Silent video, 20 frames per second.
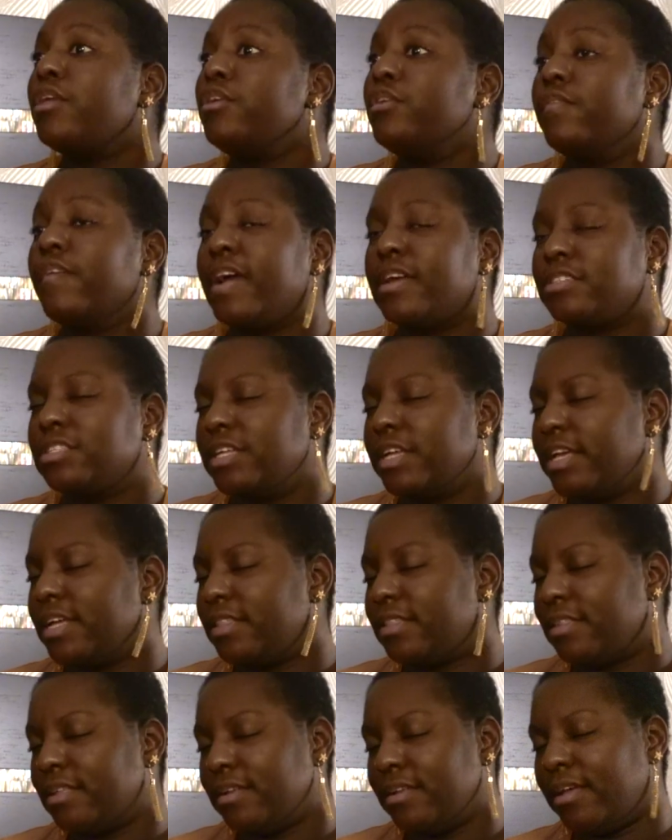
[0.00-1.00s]
And you've actually
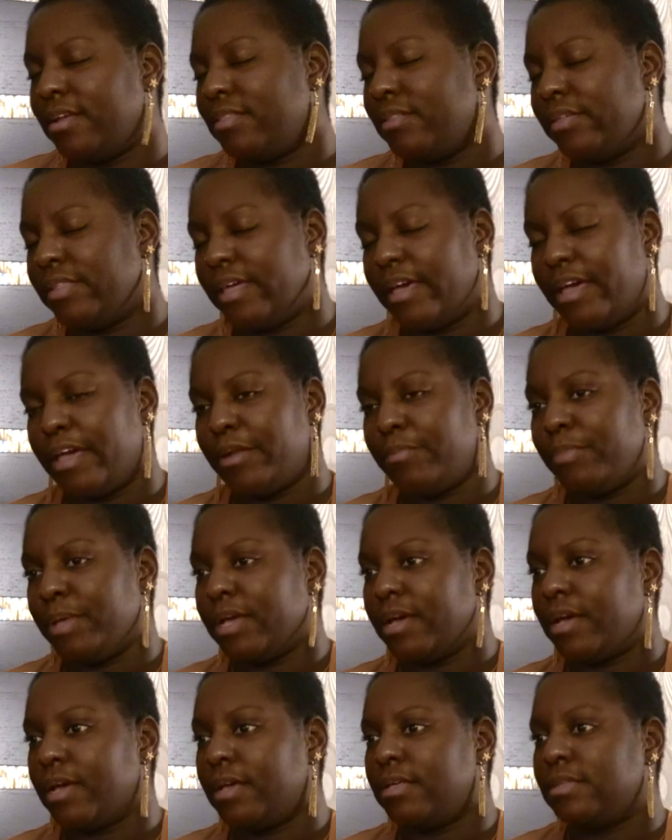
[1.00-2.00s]
hit the nail on the head,
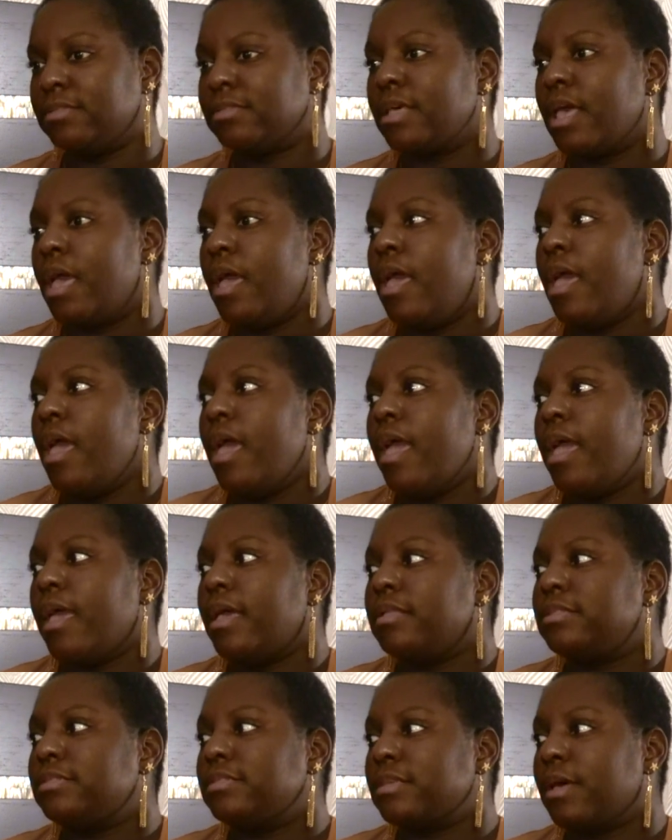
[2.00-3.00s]
because
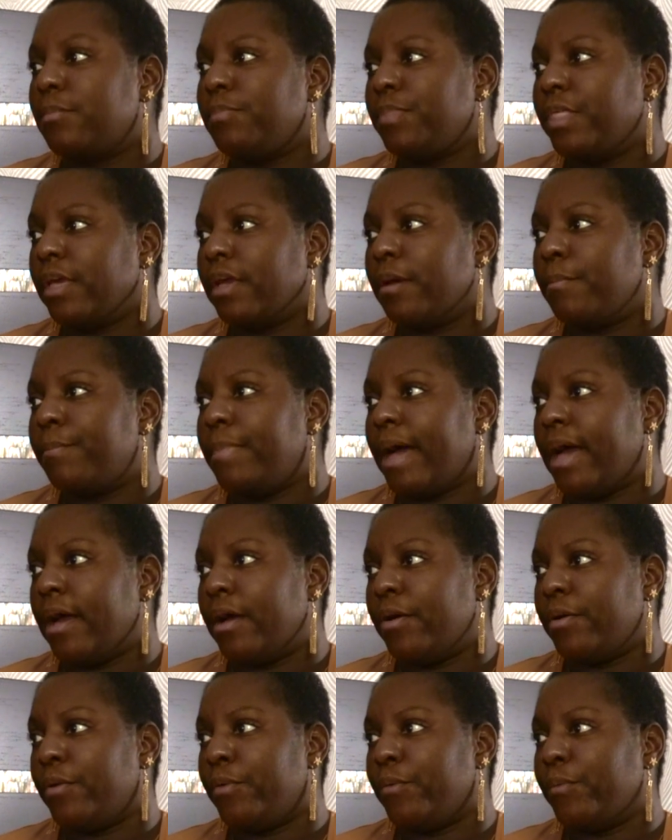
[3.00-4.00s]
it's something
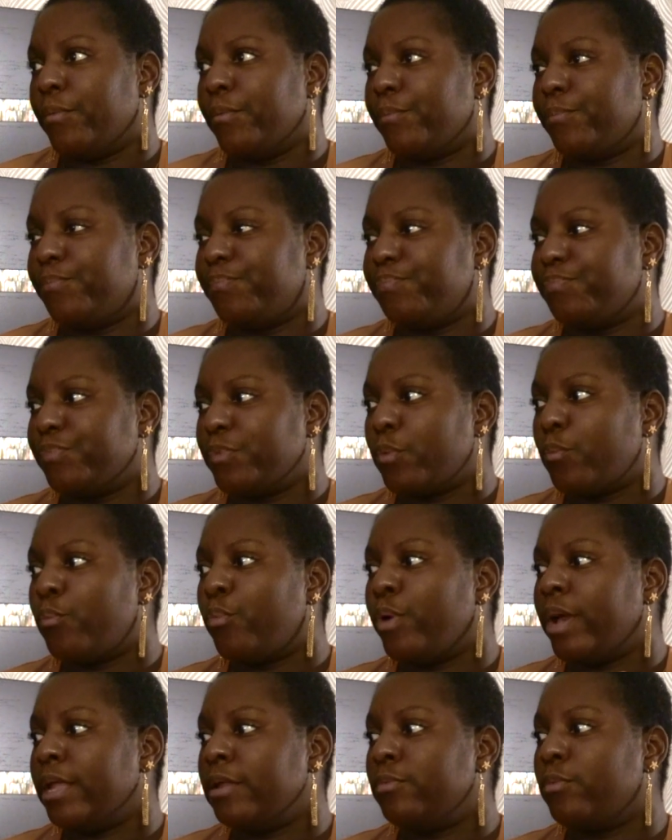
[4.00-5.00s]
about
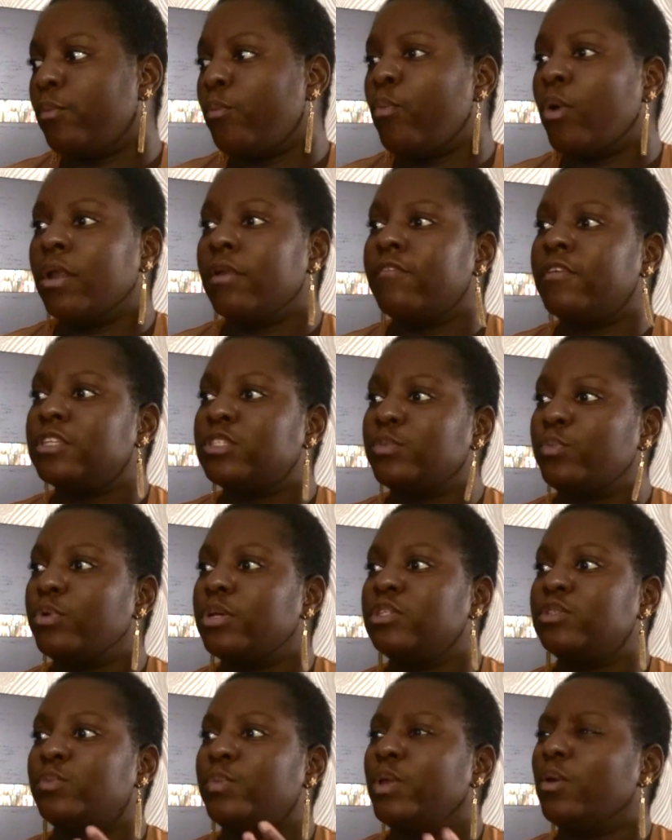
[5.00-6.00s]
when one of us
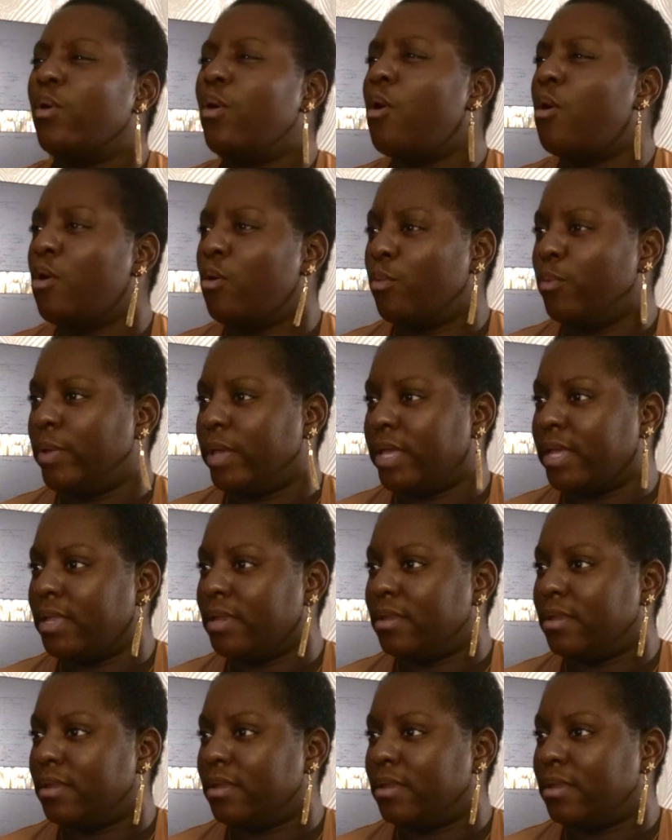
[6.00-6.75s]
wins, we all win.